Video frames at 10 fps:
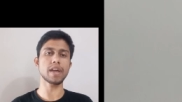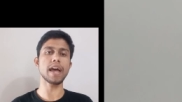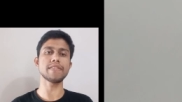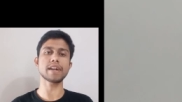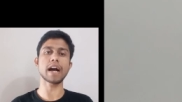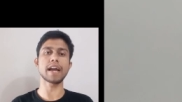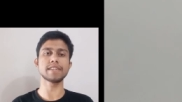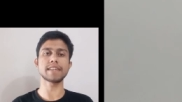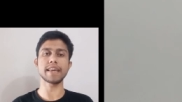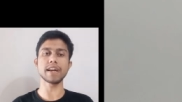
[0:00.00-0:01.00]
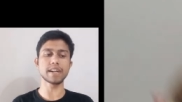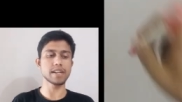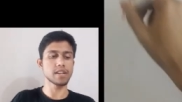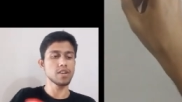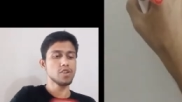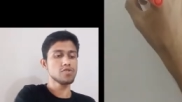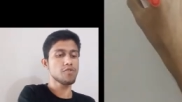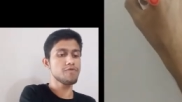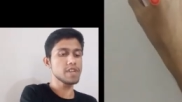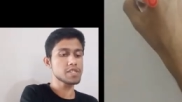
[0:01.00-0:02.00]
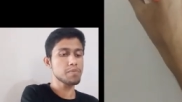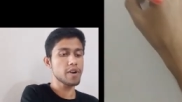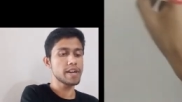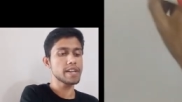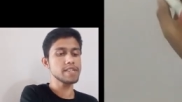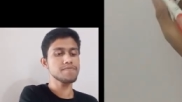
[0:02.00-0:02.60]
and the car is taking a turn. So first point is